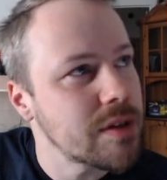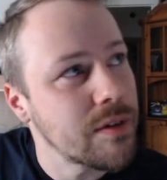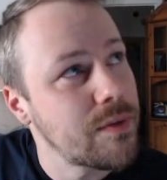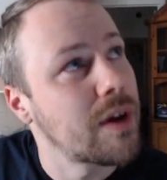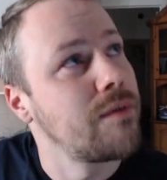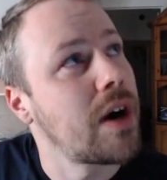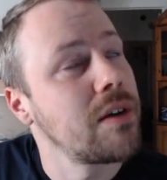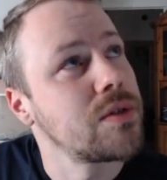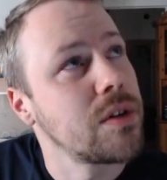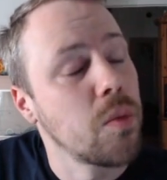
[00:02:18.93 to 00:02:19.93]
I've got the fucking
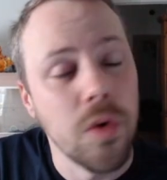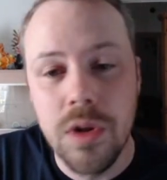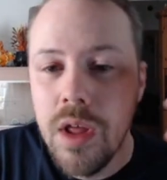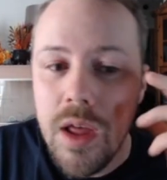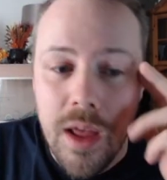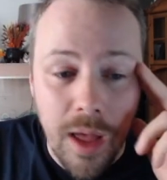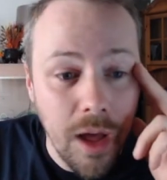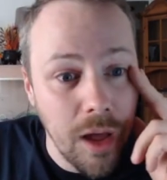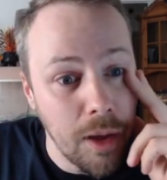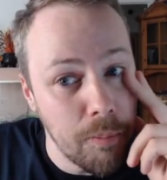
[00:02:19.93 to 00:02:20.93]
vinyls on the wall.
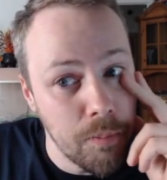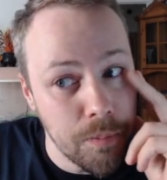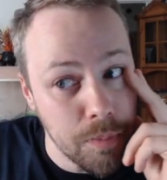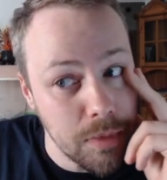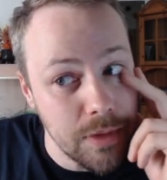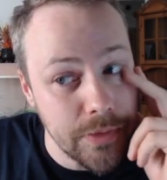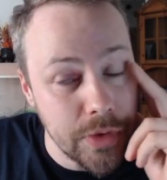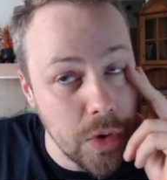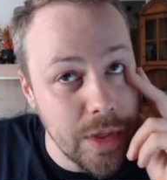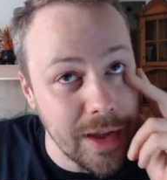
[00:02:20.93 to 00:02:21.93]
Um,
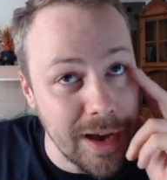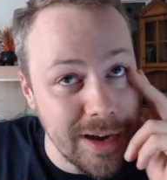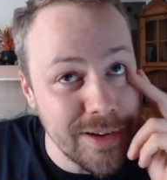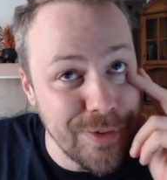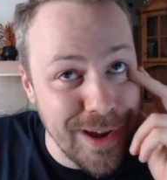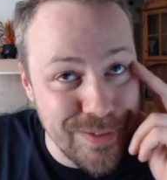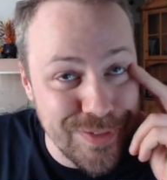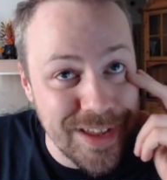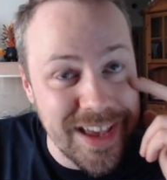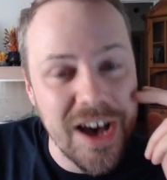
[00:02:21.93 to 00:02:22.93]
so that kind of, I'm
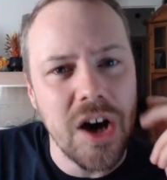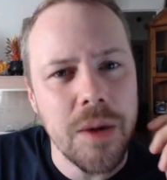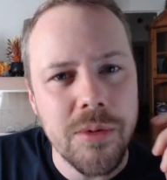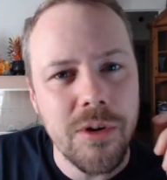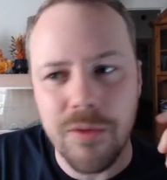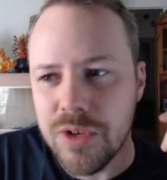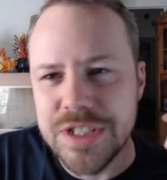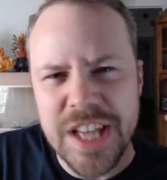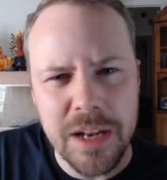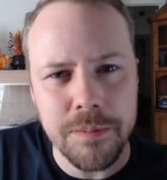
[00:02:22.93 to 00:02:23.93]
like, harbour a
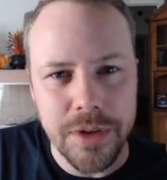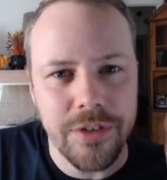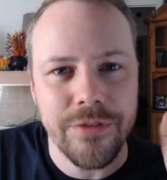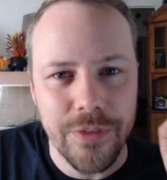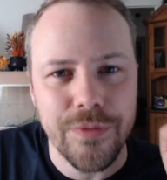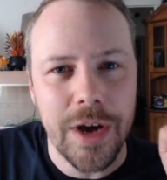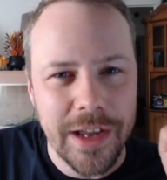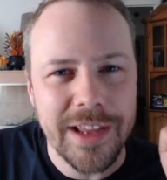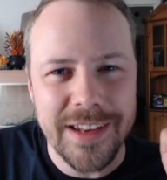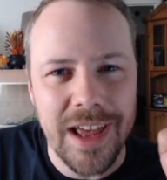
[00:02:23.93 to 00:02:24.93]
resentment for
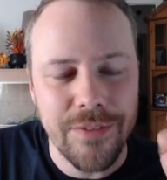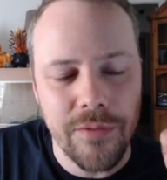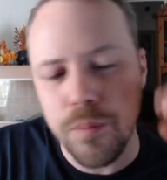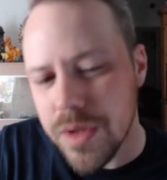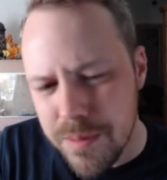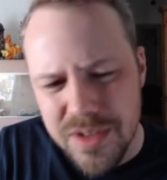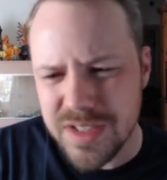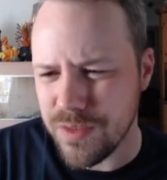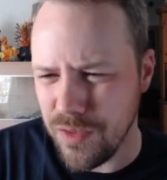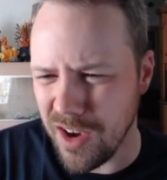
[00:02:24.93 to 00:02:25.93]
fucking Deafheaven. But the
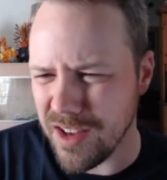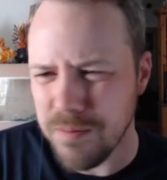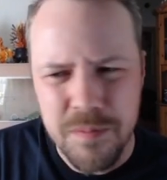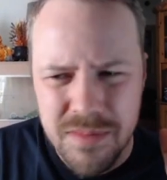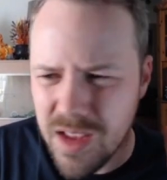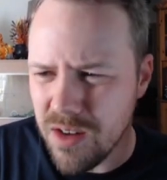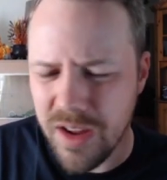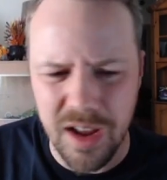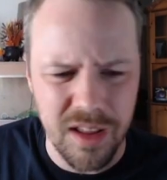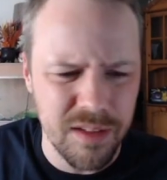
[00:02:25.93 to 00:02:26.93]
music's fine. I don't
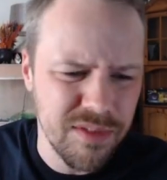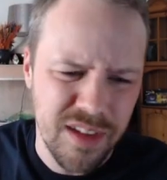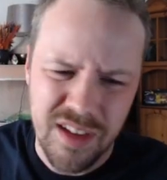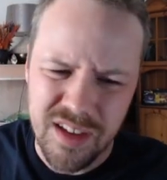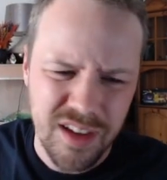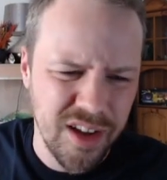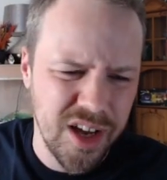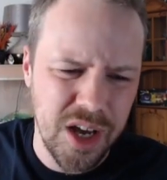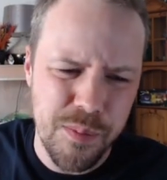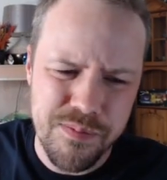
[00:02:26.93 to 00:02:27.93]
hate it.
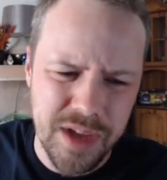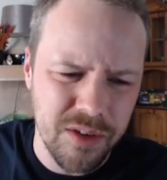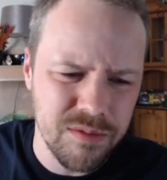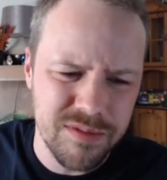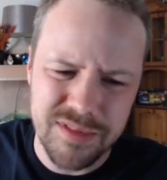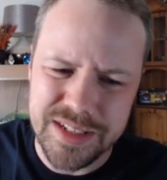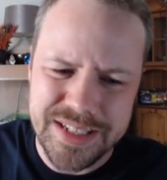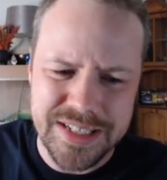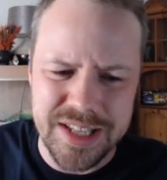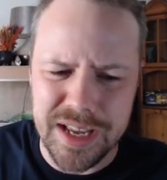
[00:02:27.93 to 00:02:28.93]
Um, I don't
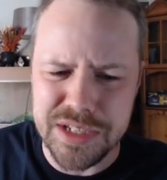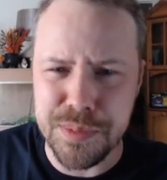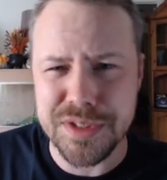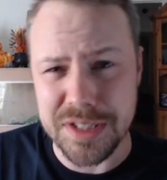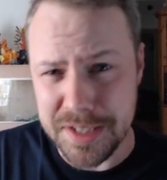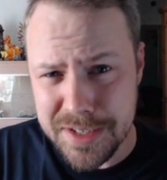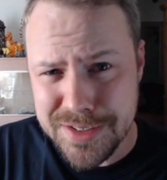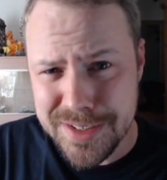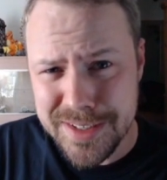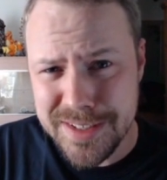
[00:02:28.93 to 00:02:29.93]
dislike it as much as
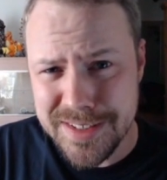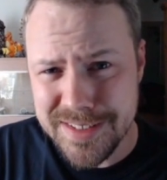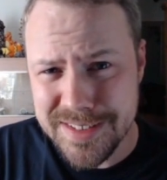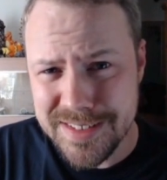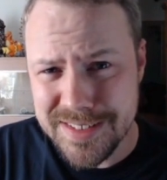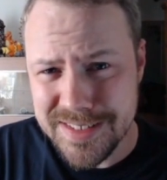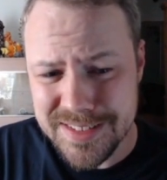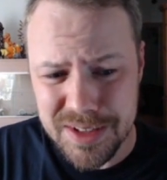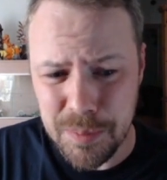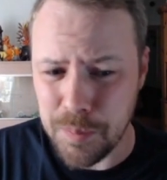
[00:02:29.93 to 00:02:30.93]
Liturgy,
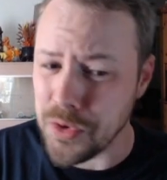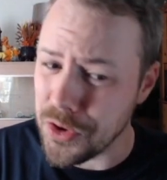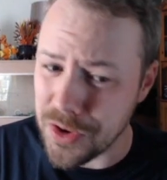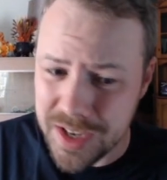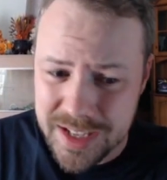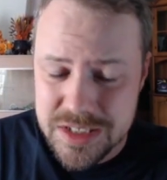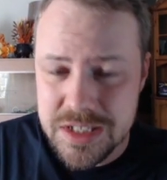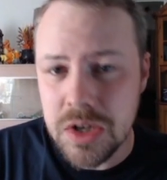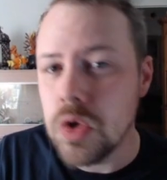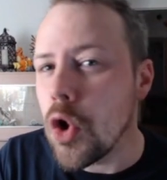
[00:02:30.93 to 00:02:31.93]
but it's
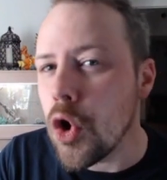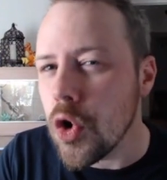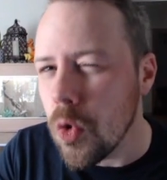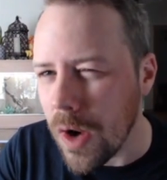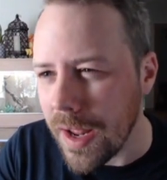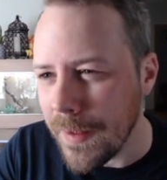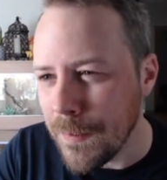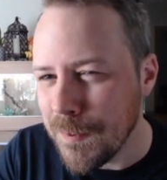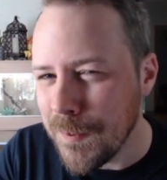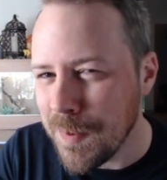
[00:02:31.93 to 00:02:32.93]
still not great.
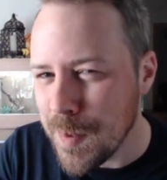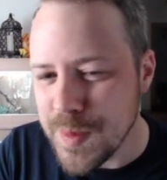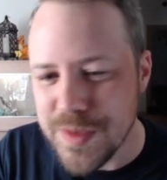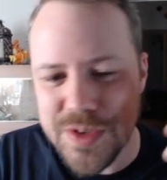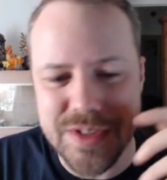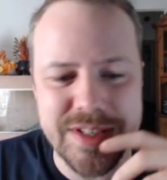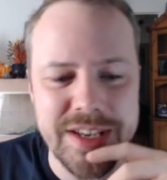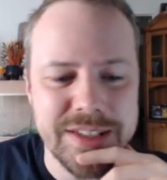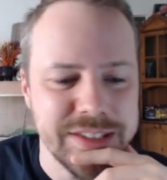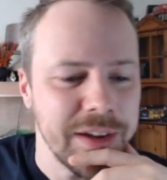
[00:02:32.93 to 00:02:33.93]
So it's
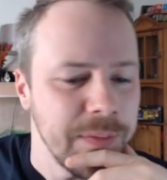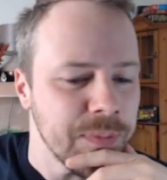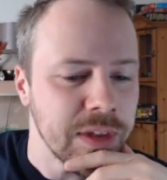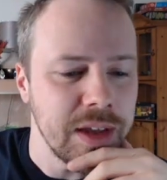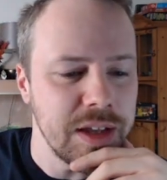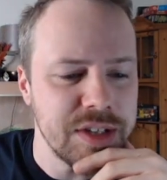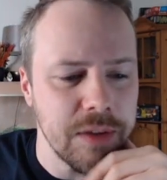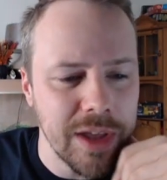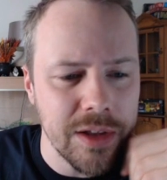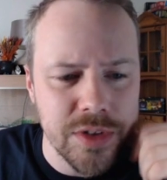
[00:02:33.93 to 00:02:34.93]
D tier. Is there
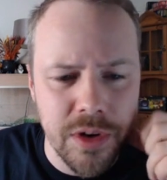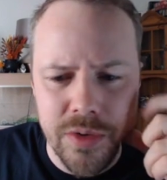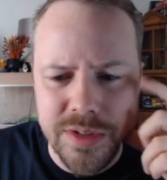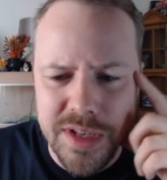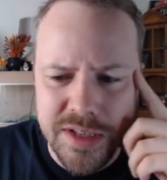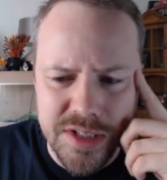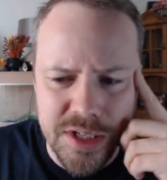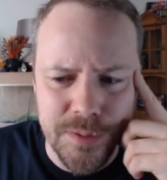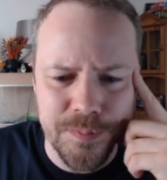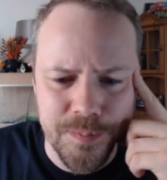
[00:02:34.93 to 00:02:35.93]
anything else going to go in D tier?